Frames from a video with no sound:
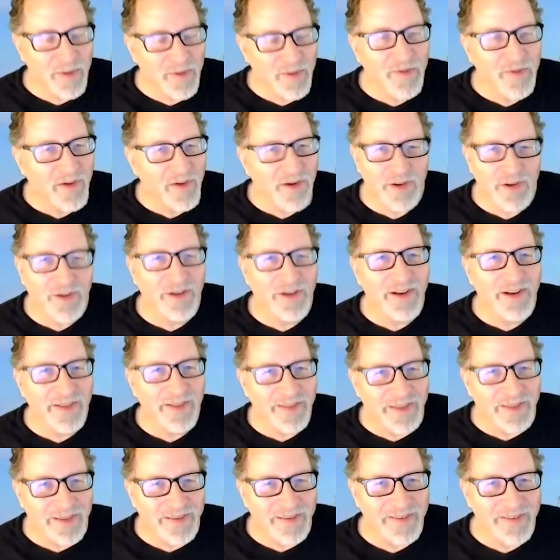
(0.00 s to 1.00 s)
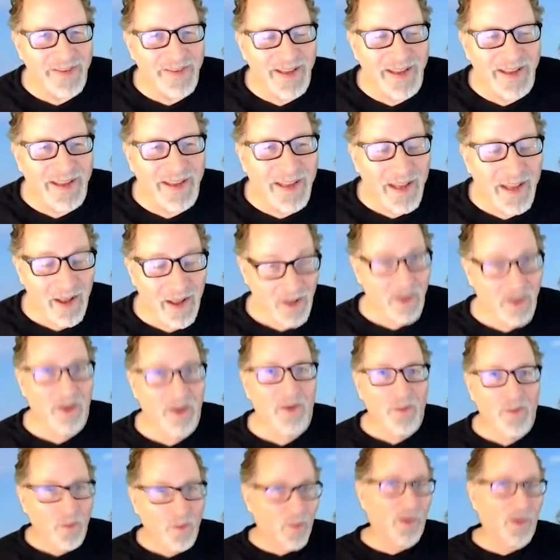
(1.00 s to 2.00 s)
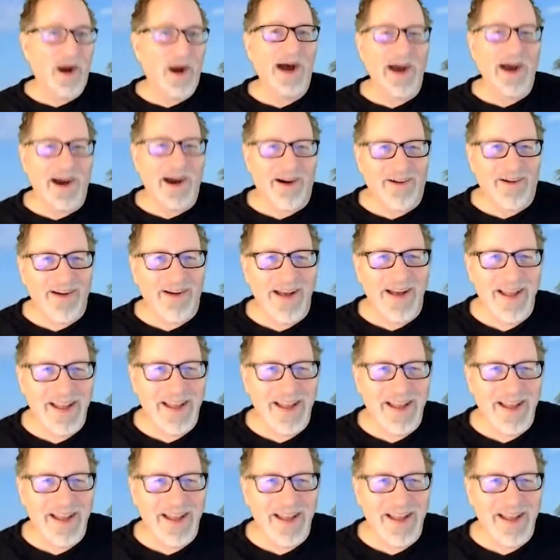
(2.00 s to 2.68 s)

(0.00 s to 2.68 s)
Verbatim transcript: You're very good at this. Wow.